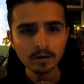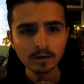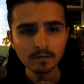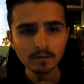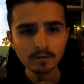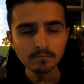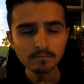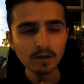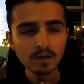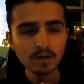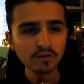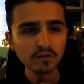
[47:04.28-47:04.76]

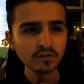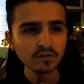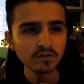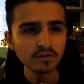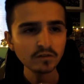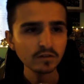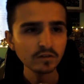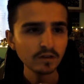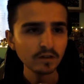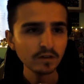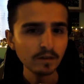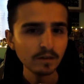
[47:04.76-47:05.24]
most of the
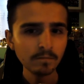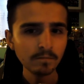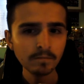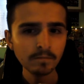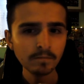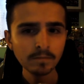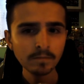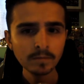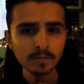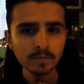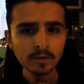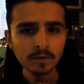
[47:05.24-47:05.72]
time,
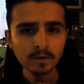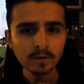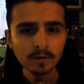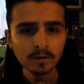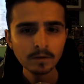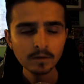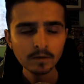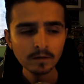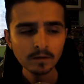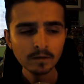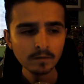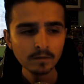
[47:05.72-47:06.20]

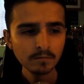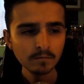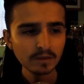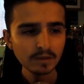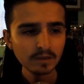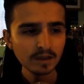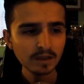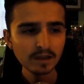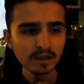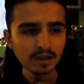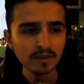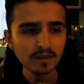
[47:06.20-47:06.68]
but
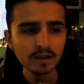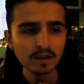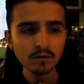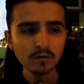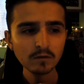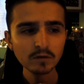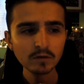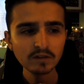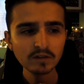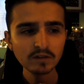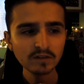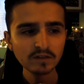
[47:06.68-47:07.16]
then again, they're
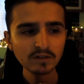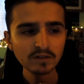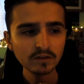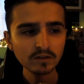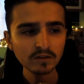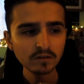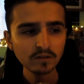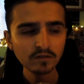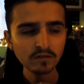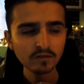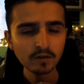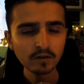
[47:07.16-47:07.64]
all listening to
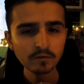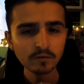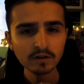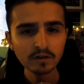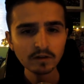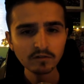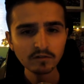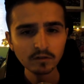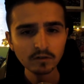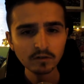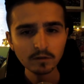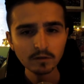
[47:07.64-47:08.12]
the stuff we
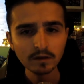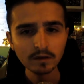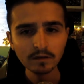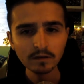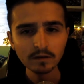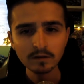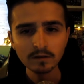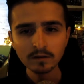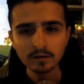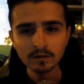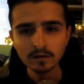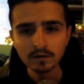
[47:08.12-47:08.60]
listen to here
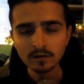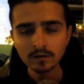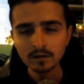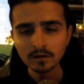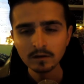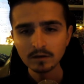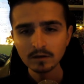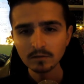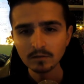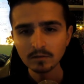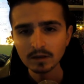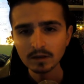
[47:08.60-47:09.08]

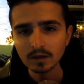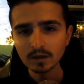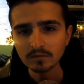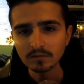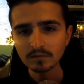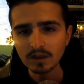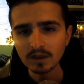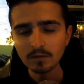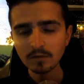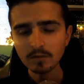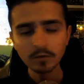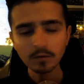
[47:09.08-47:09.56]
when it
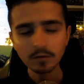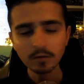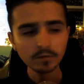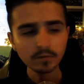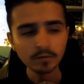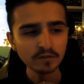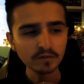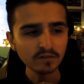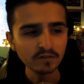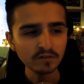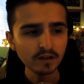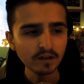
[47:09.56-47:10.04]
comes to hip hop
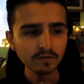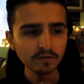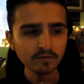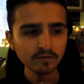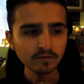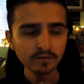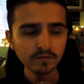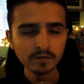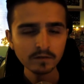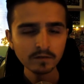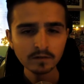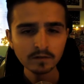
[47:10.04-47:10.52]
and
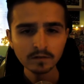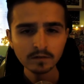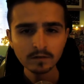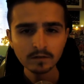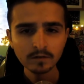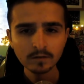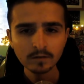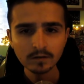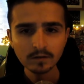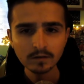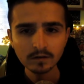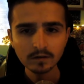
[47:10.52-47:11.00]
stuff,
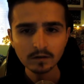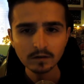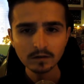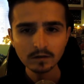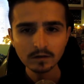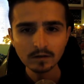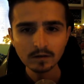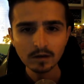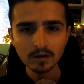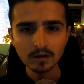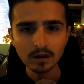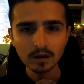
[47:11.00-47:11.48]

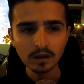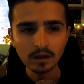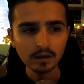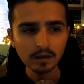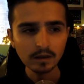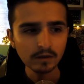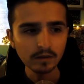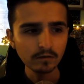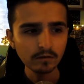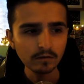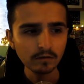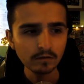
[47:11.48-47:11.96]
and
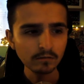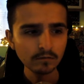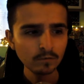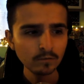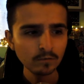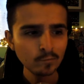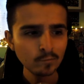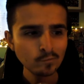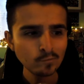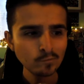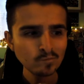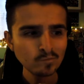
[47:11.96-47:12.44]
you know,
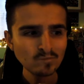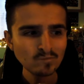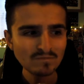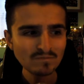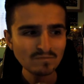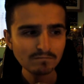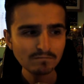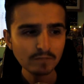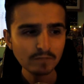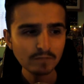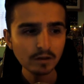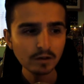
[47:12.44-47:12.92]

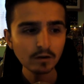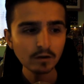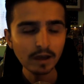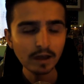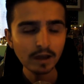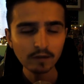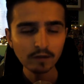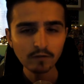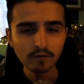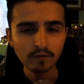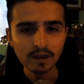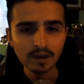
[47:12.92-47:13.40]
they do
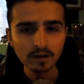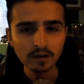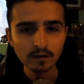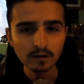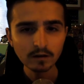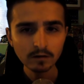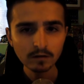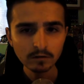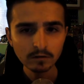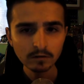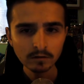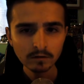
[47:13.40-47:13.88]
like Drake a
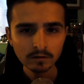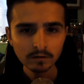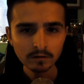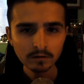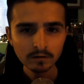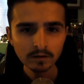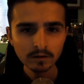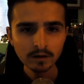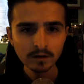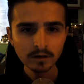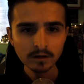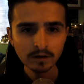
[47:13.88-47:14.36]
lot,
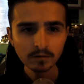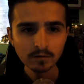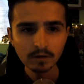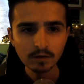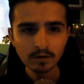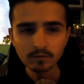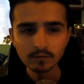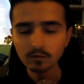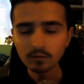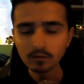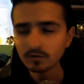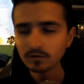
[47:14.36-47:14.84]
but
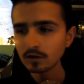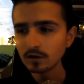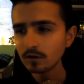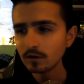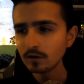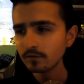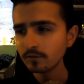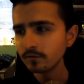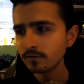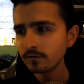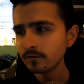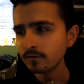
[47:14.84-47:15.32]
of course a lot
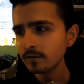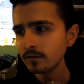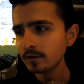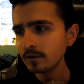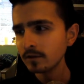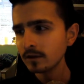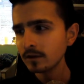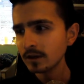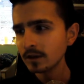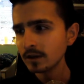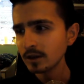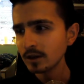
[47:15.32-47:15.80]
of
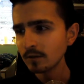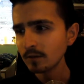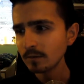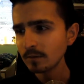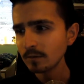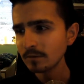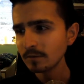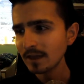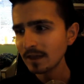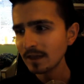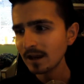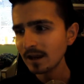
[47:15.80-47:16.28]
young
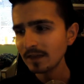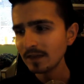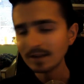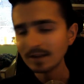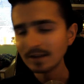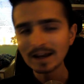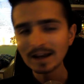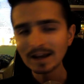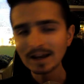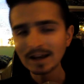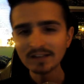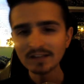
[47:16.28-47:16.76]
people there like the
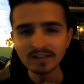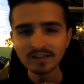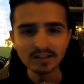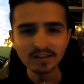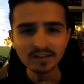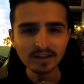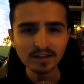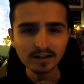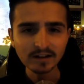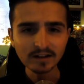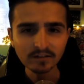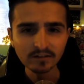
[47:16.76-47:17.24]
classic
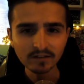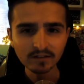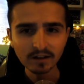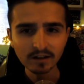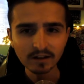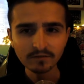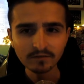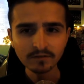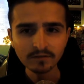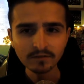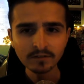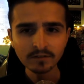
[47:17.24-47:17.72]
Italian
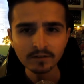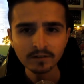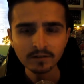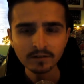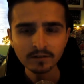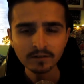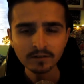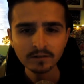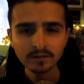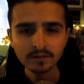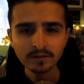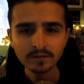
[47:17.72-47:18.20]
stuff
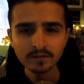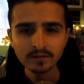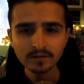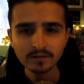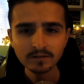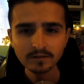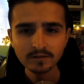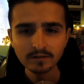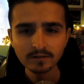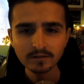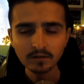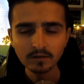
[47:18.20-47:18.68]

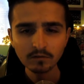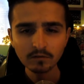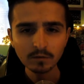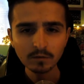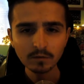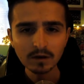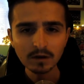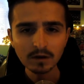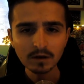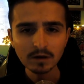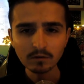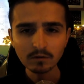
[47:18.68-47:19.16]
as
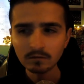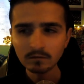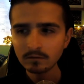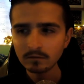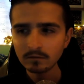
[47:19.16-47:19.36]
well,